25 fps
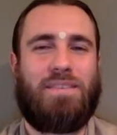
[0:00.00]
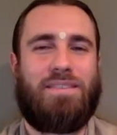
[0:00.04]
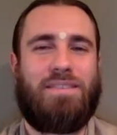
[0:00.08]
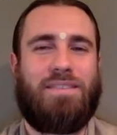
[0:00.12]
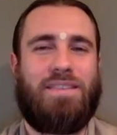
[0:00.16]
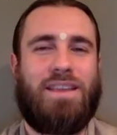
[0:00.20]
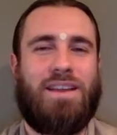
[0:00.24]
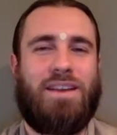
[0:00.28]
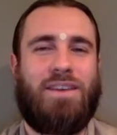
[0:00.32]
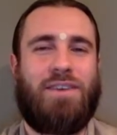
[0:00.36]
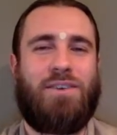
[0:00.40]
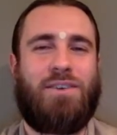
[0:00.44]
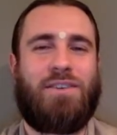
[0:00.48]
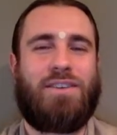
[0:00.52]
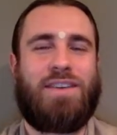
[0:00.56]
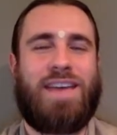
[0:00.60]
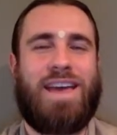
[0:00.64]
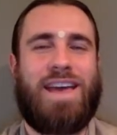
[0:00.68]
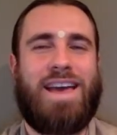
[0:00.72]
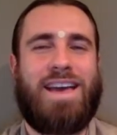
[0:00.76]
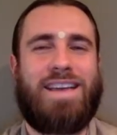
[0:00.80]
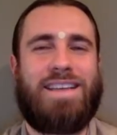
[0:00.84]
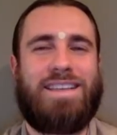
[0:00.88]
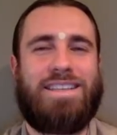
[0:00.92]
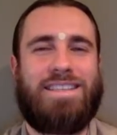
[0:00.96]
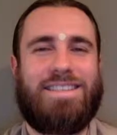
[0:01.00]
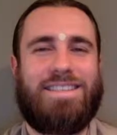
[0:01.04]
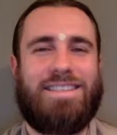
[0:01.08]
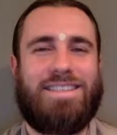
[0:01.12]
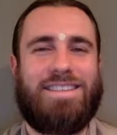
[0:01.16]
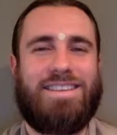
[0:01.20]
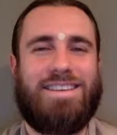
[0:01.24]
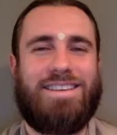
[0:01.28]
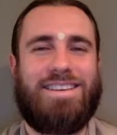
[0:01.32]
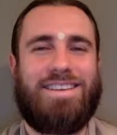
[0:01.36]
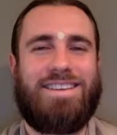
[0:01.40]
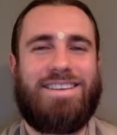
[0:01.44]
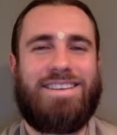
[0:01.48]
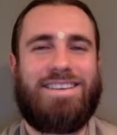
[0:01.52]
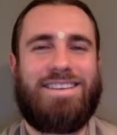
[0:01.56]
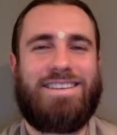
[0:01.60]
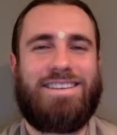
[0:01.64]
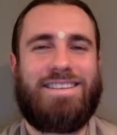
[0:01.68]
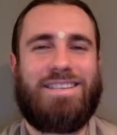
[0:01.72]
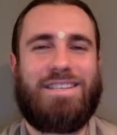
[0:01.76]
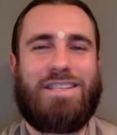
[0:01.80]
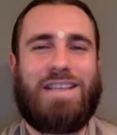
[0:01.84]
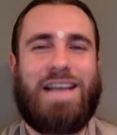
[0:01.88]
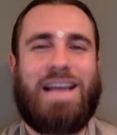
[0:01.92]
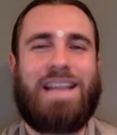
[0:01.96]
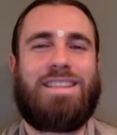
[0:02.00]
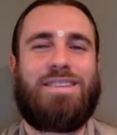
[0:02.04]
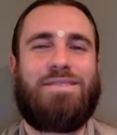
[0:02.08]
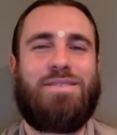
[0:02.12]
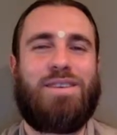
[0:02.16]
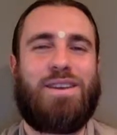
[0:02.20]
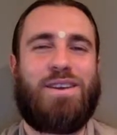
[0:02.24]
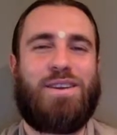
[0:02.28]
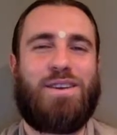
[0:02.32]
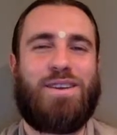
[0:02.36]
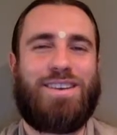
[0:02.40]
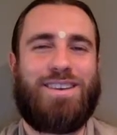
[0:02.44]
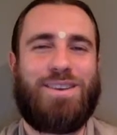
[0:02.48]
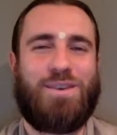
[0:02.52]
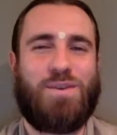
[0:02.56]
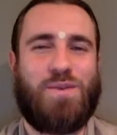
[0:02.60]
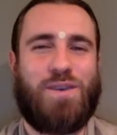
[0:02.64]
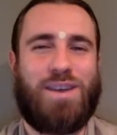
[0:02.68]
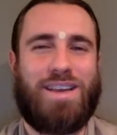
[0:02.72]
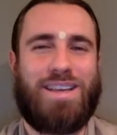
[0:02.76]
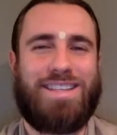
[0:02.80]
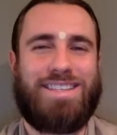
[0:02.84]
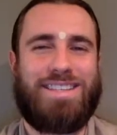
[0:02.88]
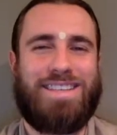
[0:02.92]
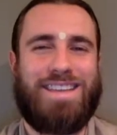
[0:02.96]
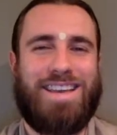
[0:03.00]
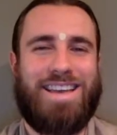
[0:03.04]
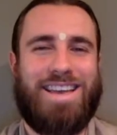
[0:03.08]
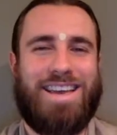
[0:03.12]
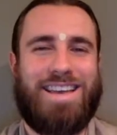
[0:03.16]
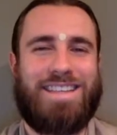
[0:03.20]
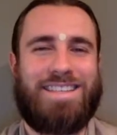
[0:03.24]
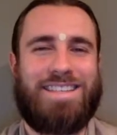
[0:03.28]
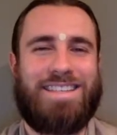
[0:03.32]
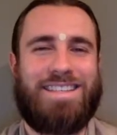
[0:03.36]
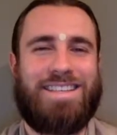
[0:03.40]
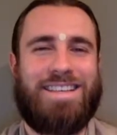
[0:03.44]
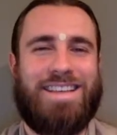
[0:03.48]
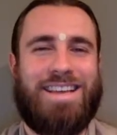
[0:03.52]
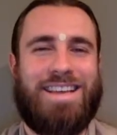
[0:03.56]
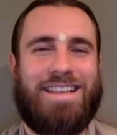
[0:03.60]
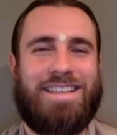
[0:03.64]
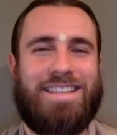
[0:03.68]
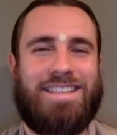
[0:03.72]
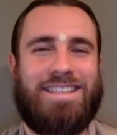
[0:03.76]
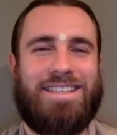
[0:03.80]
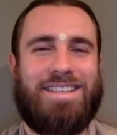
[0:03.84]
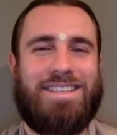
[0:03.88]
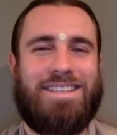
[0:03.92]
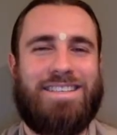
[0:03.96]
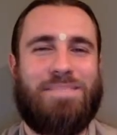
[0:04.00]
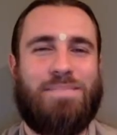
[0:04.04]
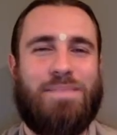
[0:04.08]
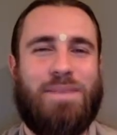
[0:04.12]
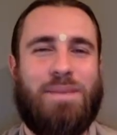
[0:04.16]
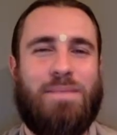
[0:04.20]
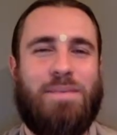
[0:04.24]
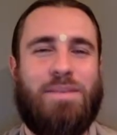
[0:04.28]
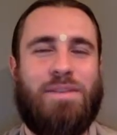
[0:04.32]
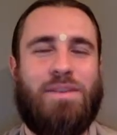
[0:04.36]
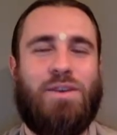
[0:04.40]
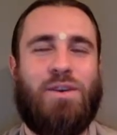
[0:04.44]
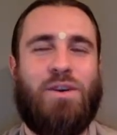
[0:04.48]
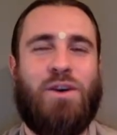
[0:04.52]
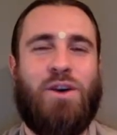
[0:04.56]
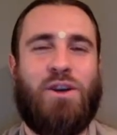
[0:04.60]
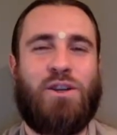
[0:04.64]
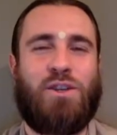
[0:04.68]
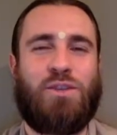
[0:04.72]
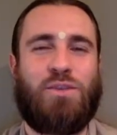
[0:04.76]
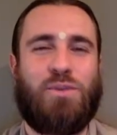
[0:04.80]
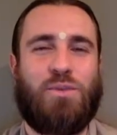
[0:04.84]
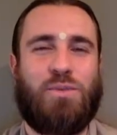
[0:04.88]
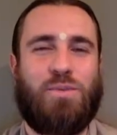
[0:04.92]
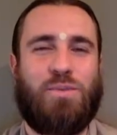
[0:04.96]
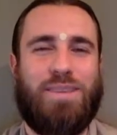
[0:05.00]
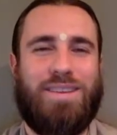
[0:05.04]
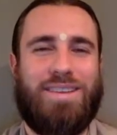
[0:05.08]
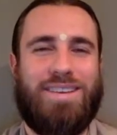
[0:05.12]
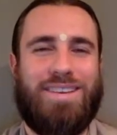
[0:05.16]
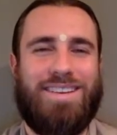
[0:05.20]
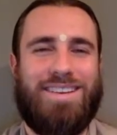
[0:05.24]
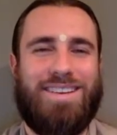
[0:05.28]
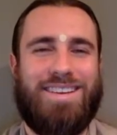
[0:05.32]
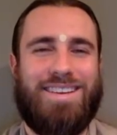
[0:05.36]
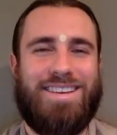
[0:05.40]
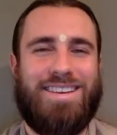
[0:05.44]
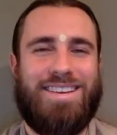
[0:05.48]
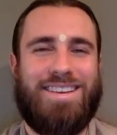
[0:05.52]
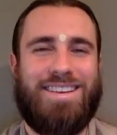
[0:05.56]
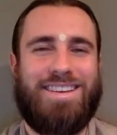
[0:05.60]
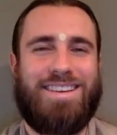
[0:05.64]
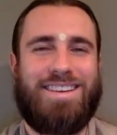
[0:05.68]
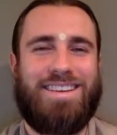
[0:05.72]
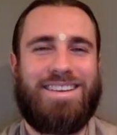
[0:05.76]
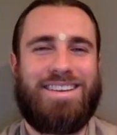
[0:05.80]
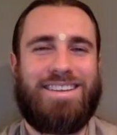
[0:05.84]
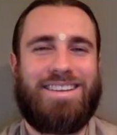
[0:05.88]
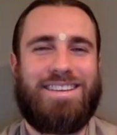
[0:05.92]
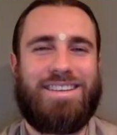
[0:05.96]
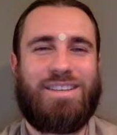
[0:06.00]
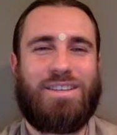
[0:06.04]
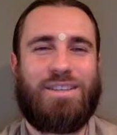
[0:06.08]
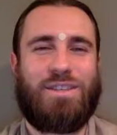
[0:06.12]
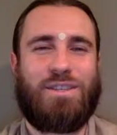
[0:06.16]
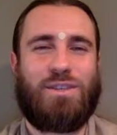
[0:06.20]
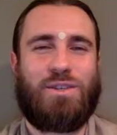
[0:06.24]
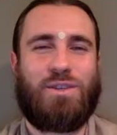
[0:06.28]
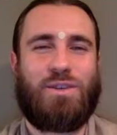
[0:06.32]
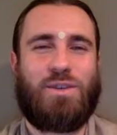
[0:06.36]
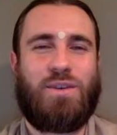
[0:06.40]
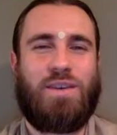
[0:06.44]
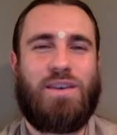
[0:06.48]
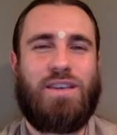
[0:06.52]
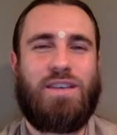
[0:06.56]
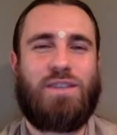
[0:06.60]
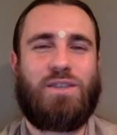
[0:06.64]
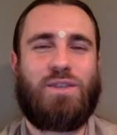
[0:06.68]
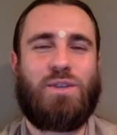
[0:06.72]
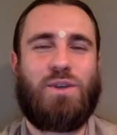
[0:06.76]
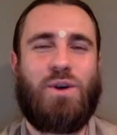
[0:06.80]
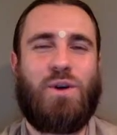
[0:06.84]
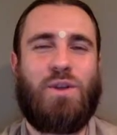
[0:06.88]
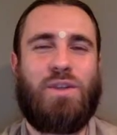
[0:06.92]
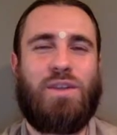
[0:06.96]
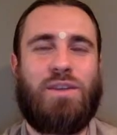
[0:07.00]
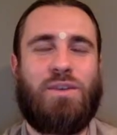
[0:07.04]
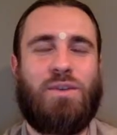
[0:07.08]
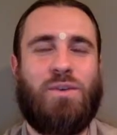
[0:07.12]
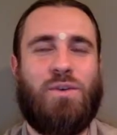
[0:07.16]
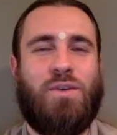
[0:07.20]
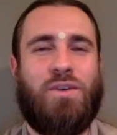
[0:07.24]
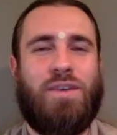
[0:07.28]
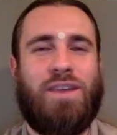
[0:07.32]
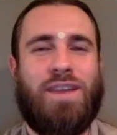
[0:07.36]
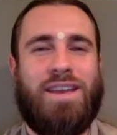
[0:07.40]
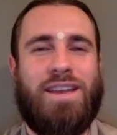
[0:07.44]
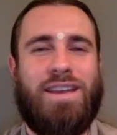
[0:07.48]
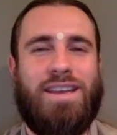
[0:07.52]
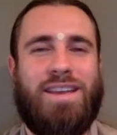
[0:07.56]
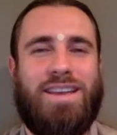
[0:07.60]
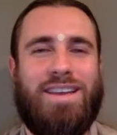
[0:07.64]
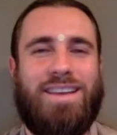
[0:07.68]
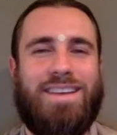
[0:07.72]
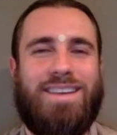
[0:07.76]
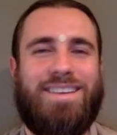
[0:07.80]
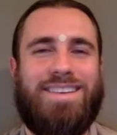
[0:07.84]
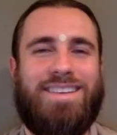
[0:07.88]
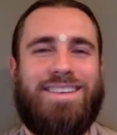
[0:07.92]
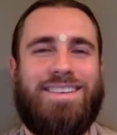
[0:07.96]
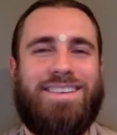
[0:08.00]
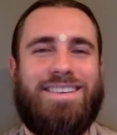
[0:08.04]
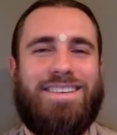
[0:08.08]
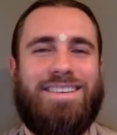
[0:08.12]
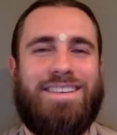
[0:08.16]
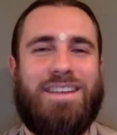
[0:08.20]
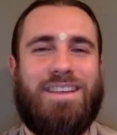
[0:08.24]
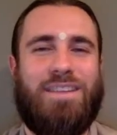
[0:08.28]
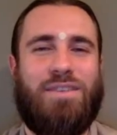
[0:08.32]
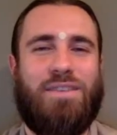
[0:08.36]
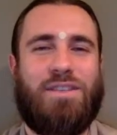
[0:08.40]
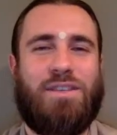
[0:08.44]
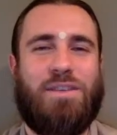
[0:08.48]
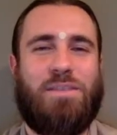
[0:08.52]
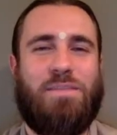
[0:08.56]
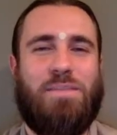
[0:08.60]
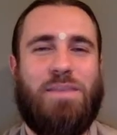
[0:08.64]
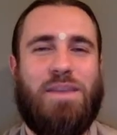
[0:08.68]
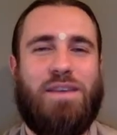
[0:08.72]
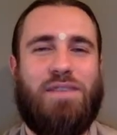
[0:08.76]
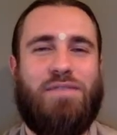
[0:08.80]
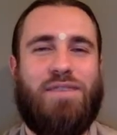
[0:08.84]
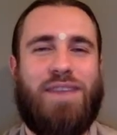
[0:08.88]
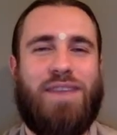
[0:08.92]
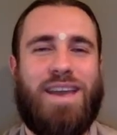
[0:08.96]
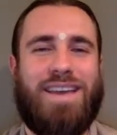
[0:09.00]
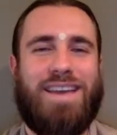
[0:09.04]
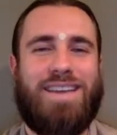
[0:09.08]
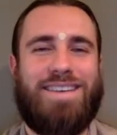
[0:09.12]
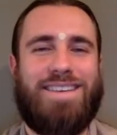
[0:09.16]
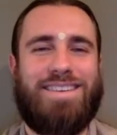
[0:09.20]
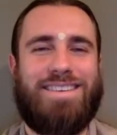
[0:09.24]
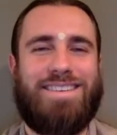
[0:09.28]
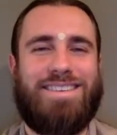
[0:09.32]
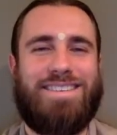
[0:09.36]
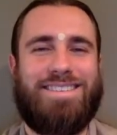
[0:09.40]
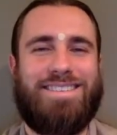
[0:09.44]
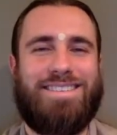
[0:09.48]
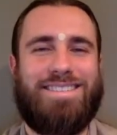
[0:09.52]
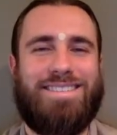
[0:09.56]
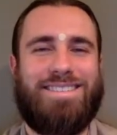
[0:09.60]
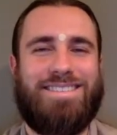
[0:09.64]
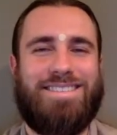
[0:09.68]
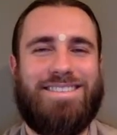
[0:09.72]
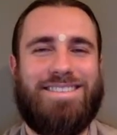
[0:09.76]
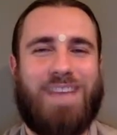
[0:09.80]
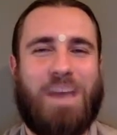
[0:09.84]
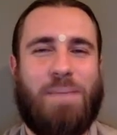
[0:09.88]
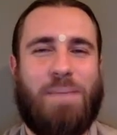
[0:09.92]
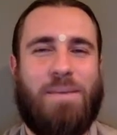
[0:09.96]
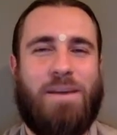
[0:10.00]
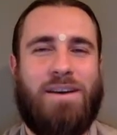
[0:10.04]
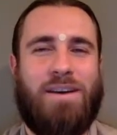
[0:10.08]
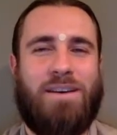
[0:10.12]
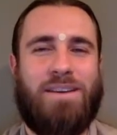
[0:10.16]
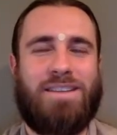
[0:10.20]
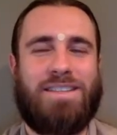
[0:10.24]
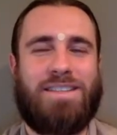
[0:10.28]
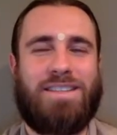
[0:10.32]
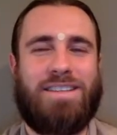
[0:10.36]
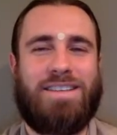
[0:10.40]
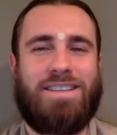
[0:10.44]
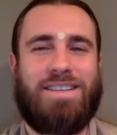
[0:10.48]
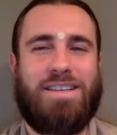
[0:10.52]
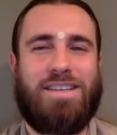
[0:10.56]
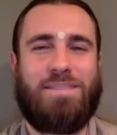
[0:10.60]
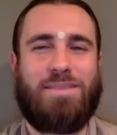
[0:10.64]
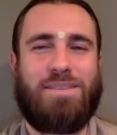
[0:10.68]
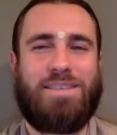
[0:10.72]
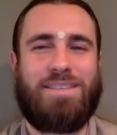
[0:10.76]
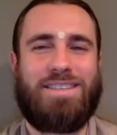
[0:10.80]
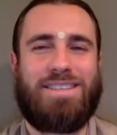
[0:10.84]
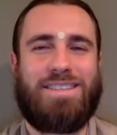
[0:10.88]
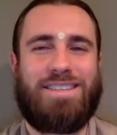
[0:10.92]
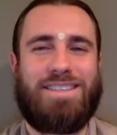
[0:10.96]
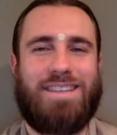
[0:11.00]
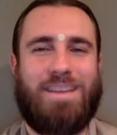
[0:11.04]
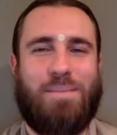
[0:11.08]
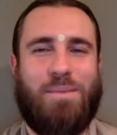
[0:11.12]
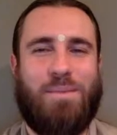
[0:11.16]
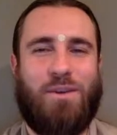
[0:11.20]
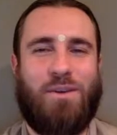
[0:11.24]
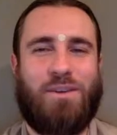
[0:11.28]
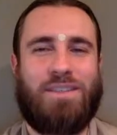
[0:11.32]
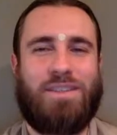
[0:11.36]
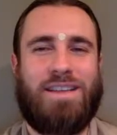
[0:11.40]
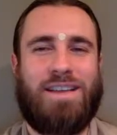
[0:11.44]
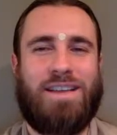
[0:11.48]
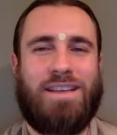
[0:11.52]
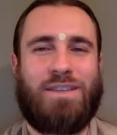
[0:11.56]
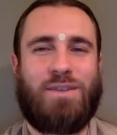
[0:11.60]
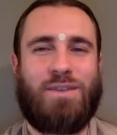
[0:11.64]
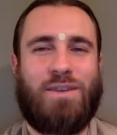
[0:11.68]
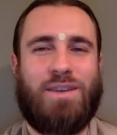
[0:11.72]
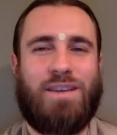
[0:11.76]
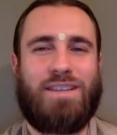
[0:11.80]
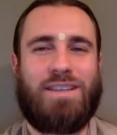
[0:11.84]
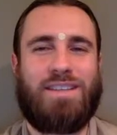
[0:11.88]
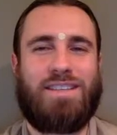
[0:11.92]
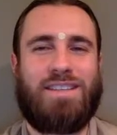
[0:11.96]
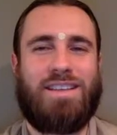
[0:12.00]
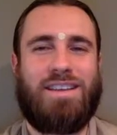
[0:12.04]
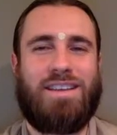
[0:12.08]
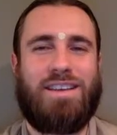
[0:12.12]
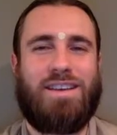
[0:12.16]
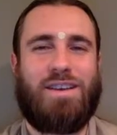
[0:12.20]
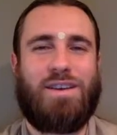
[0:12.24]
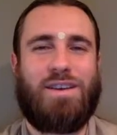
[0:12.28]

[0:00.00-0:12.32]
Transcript: They are not as sattvic, you can say, as maybe the gods would be. So he saw that already there was a big fight amongst the demons, amongst the asuras,